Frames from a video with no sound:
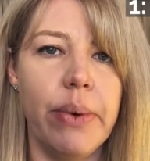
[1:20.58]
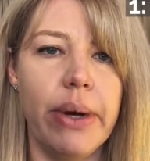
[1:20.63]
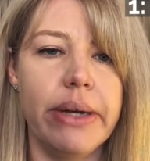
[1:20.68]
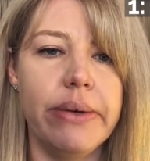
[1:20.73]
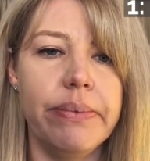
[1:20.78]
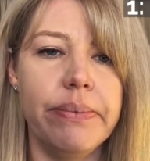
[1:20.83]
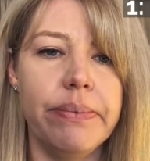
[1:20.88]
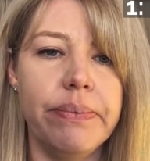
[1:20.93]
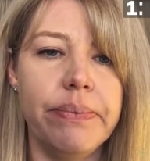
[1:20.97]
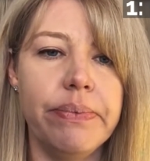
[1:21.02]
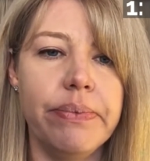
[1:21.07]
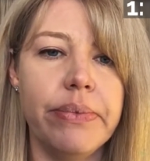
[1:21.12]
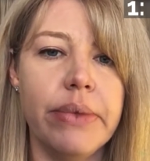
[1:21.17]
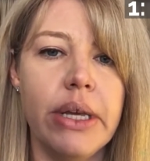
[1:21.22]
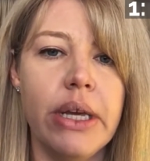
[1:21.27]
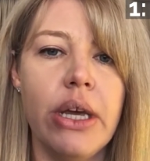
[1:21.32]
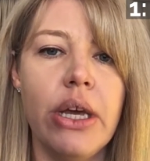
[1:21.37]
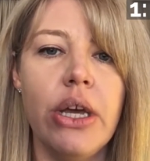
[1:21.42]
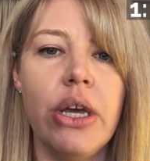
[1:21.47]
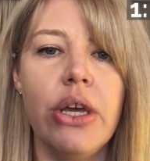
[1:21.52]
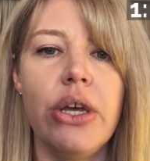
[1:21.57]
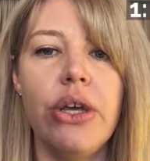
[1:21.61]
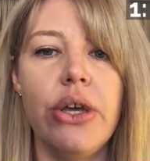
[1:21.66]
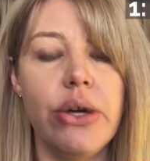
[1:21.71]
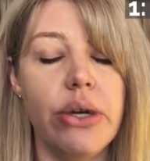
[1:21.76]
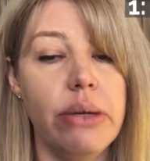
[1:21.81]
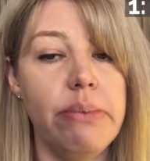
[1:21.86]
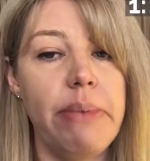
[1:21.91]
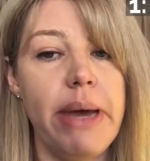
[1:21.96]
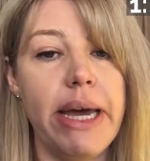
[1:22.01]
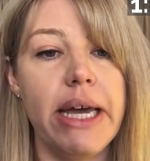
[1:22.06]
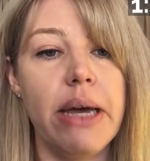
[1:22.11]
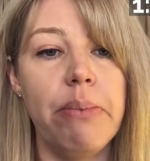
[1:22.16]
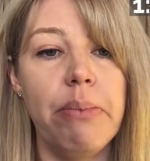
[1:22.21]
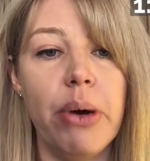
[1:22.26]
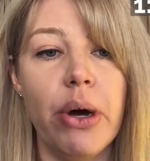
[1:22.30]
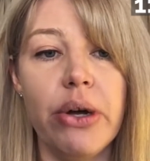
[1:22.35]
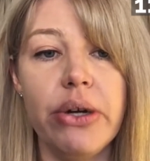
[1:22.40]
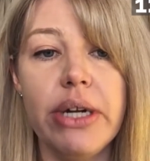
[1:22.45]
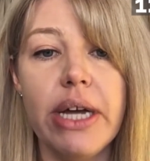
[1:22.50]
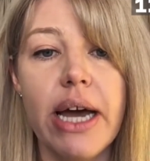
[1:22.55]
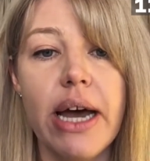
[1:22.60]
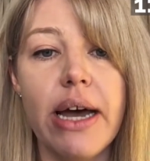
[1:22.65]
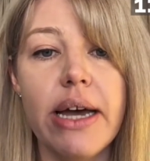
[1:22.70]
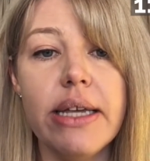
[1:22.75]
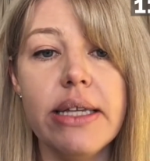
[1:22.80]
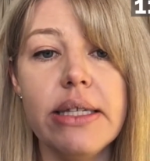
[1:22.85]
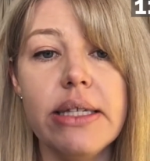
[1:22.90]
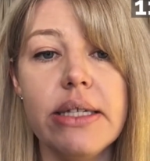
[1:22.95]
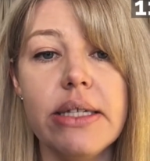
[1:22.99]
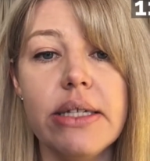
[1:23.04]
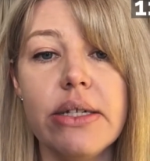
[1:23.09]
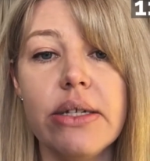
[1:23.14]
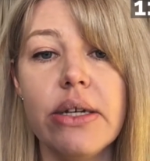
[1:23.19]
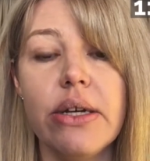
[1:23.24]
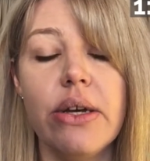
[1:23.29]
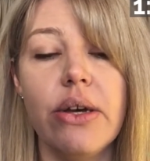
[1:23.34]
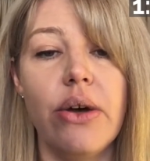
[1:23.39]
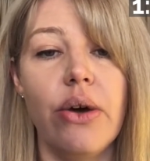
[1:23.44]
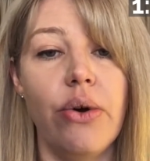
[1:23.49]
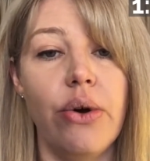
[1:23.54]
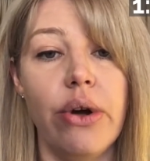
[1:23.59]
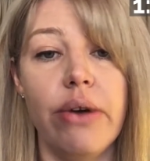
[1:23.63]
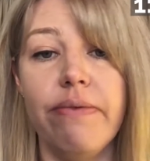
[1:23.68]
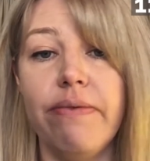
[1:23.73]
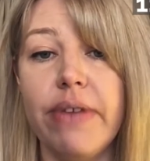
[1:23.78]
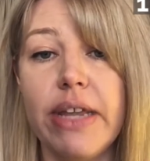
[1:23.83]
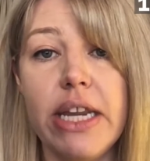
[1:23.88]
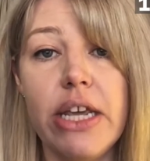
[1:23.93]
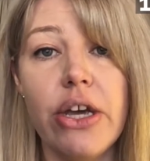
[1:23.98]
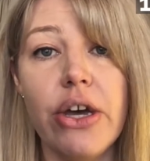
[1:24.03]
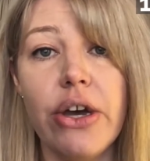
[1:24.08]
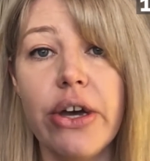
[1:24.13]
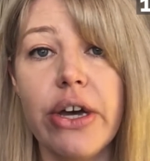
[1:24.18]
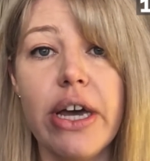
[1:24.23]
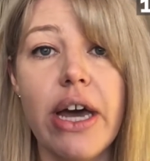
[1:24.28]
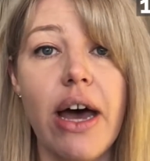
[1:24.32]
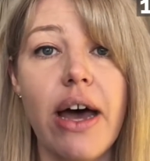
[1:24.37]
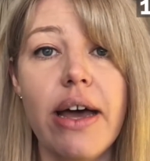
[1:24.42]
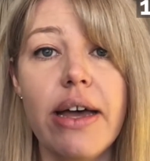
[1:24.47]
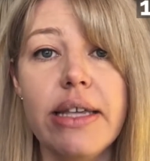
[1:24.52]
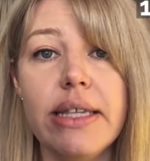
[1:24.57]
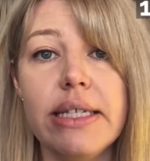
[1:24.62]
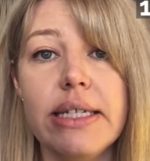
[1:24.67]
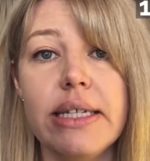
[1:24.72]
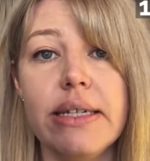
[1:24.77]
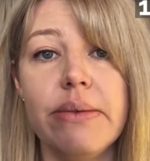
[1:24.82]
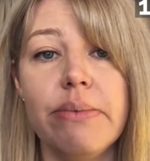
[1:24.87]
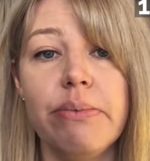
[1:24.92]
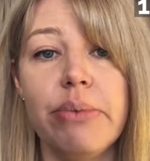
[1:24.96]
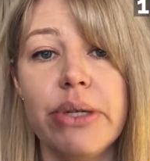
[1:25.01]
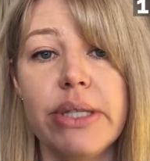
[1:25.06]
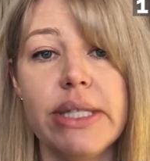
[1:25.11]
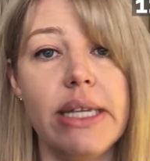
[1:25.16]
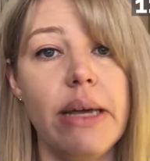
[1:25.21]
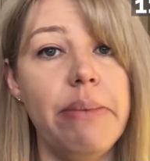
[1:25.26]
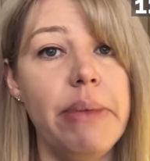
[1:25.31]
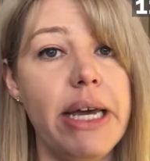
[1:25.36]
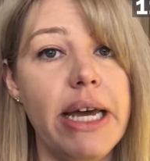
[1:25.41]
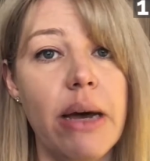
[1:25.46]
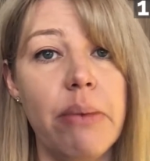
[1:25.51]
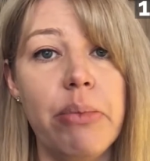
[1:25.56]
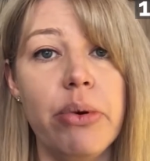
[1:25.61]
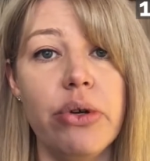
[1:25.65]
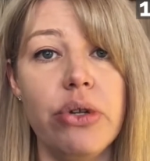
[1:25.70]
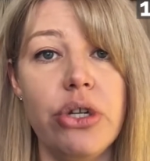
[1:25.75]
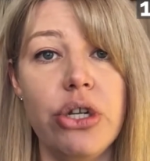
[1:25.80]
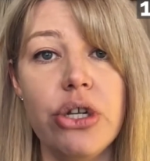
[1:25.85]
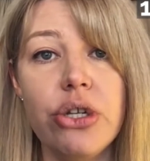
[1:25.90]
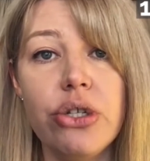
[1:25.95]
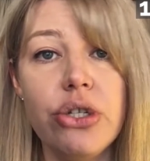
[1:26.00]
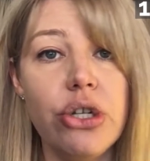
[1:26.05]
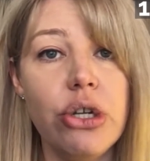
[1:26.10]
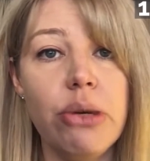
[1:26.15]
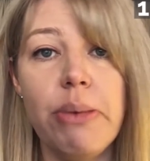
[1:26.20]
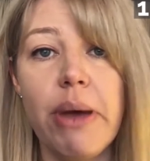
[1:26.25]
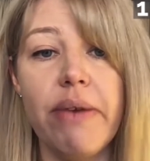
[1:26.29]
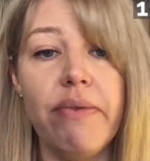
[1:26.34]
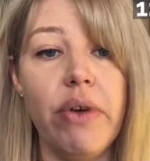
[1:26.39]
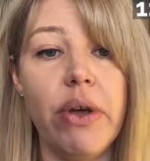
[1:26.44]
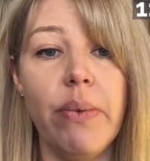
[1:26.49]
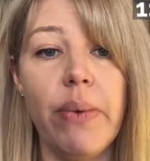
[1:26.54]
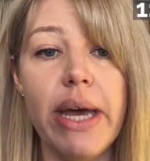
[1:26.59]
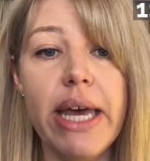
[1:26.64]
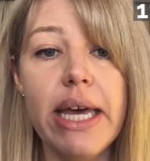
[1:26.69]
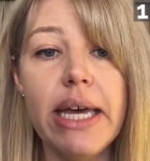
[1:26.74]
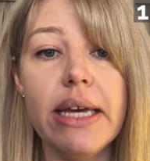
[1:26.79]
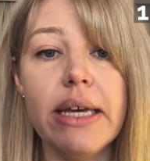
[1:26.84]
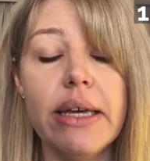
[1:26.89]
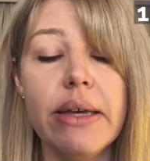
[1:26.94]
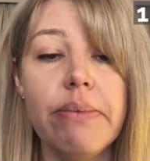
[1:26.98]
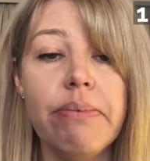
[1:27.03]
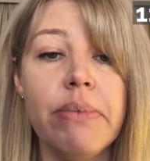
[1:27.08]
one. You could make a podcast or a video cast, put something up on YouTube every week.